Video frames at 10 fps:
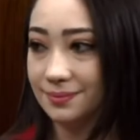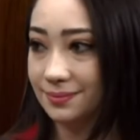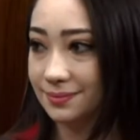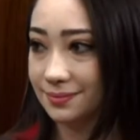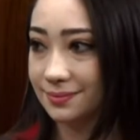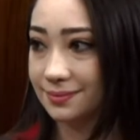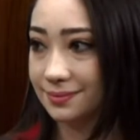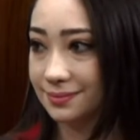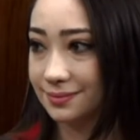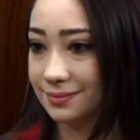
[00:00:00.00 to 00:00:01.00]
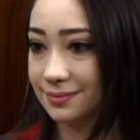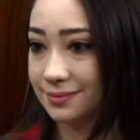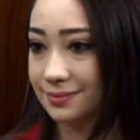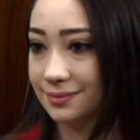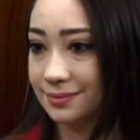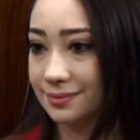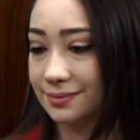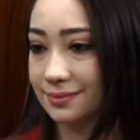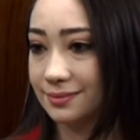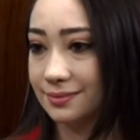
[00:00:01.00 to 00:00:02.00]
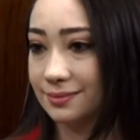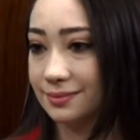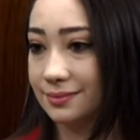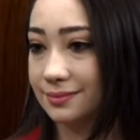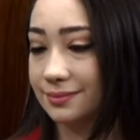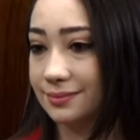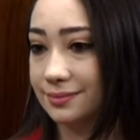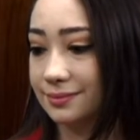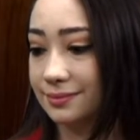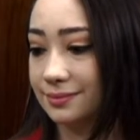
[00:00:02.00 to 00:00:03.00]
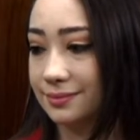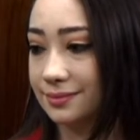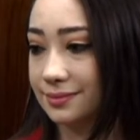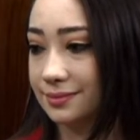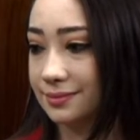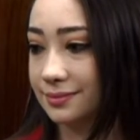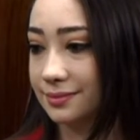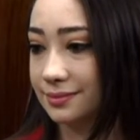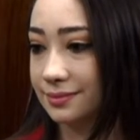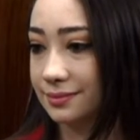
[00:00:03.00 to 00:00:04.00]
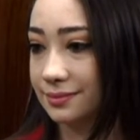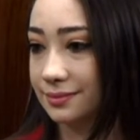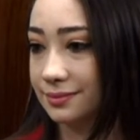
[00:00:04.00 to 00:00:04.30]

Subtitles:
No words are spoken by the person on screen.